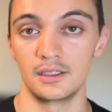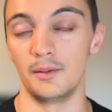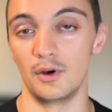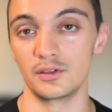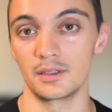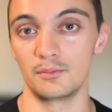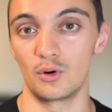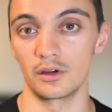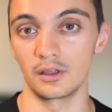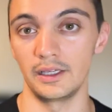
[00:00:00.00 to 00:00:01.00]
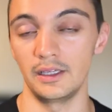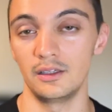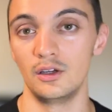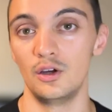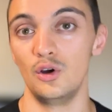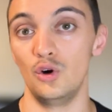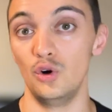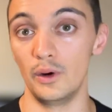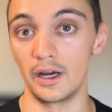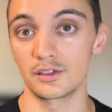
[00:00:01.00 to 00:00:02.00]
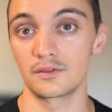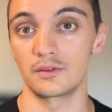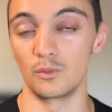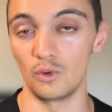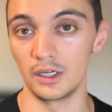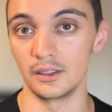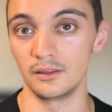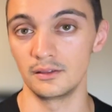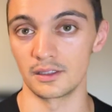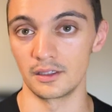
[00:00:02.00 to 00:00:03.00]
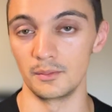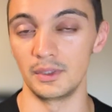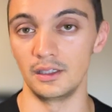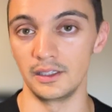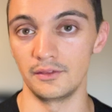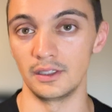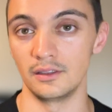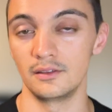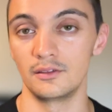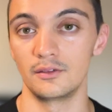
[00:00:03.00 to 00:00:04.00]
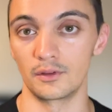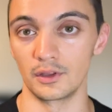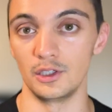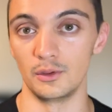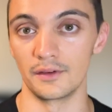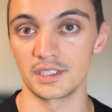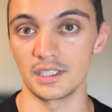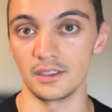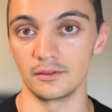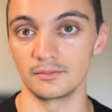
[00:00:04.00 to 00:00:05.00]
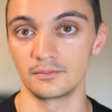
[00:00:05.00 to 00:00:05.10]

And most importantly, who else from one is going to be leaving for the UFC?